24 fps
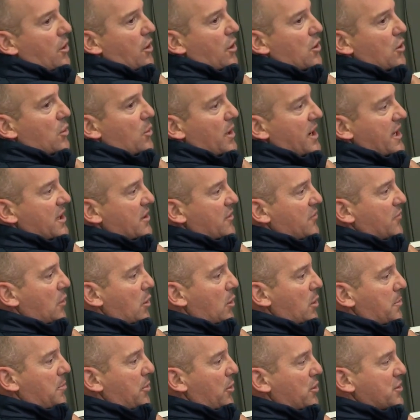all the way in the
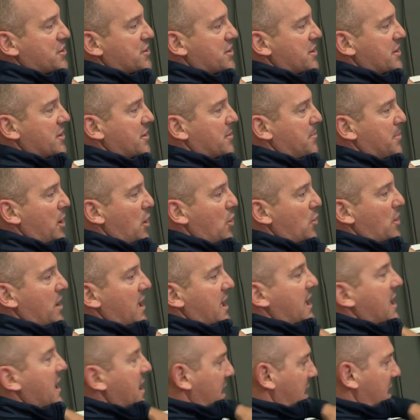forward portion of the boat.
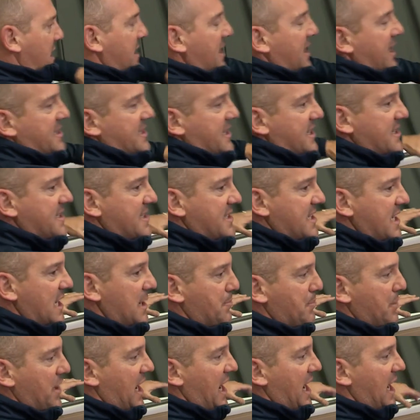It's a
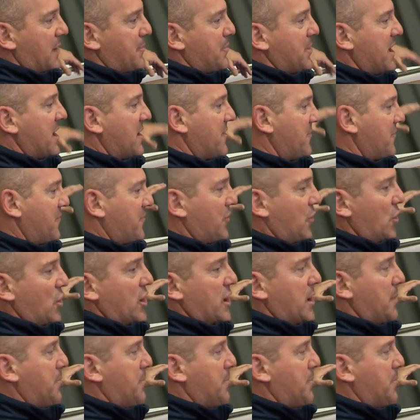deep cockpit, fully